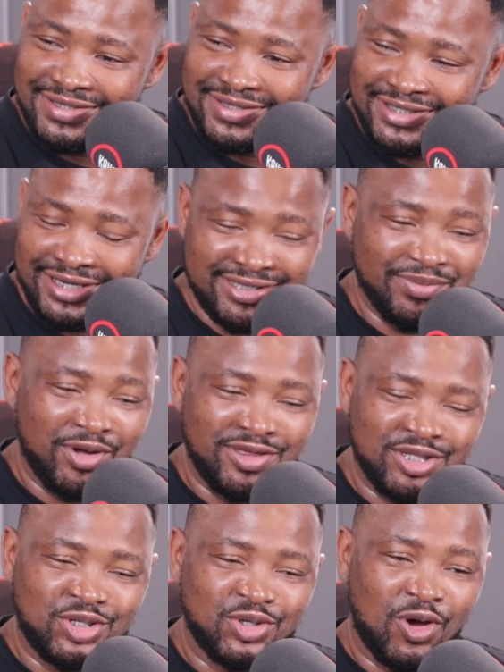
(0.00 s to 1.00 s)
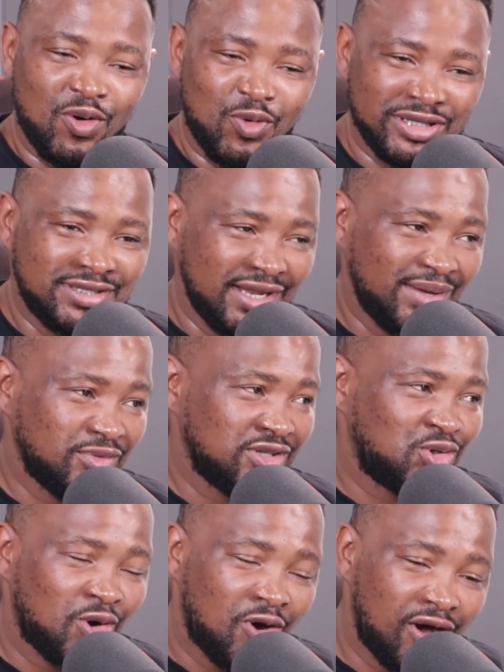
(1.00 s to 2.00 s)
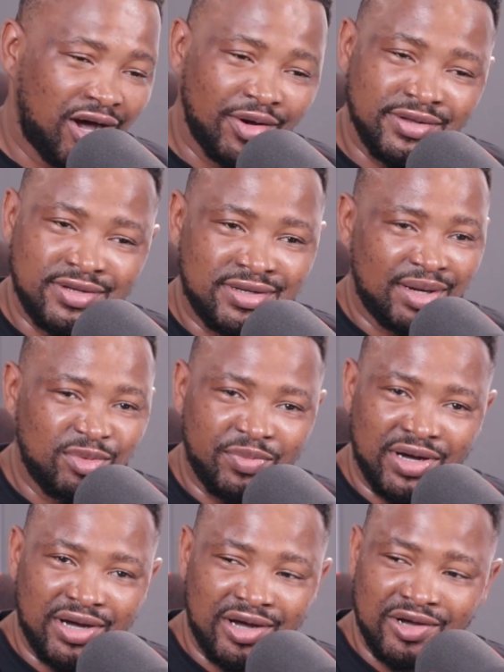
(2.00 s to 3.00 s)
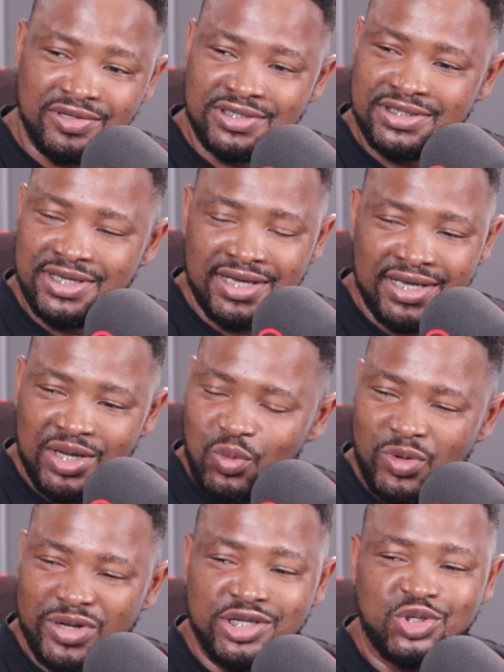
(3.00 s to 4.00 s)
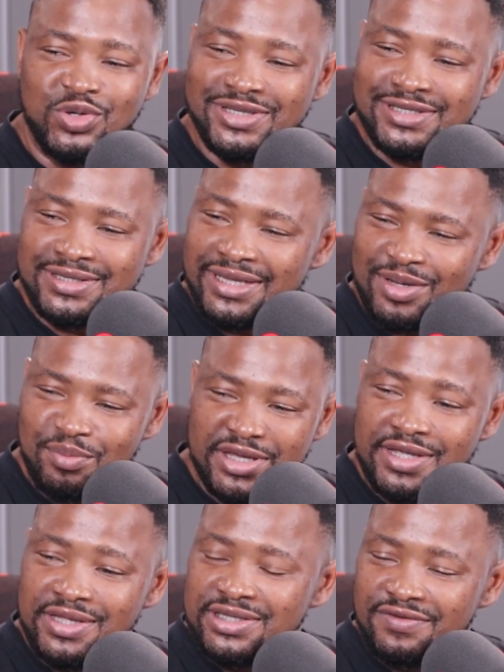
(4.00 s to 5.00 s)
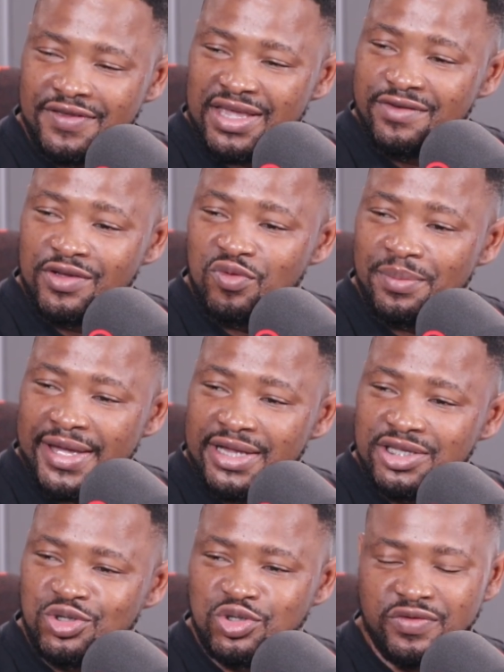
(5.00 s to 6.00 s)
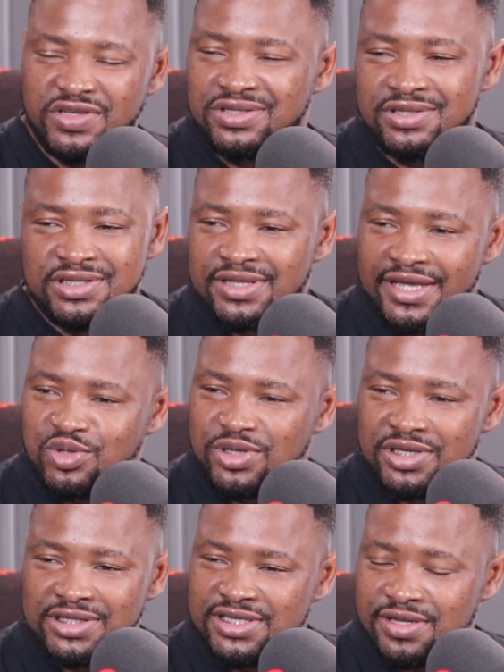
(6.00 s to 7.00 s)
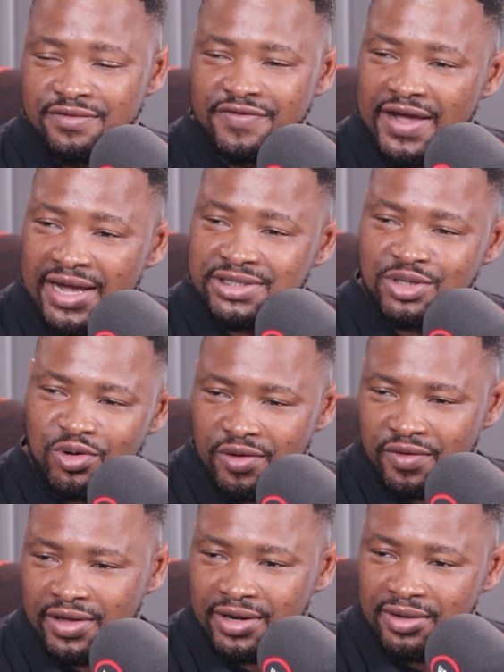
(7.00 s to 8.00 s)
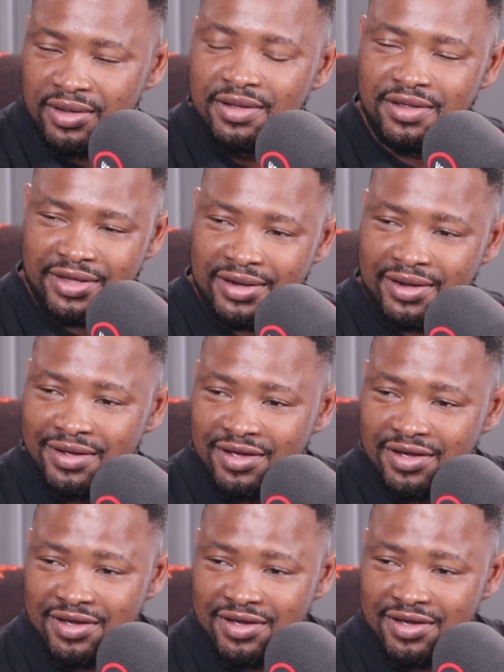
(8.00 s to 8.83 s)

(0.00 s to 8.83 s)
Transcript: Tell us about the song. What's the name of the song? How did it about? Where did you and Zinhle meet, if ever you met? Because obviously these days you can send files and all of that. Yeah.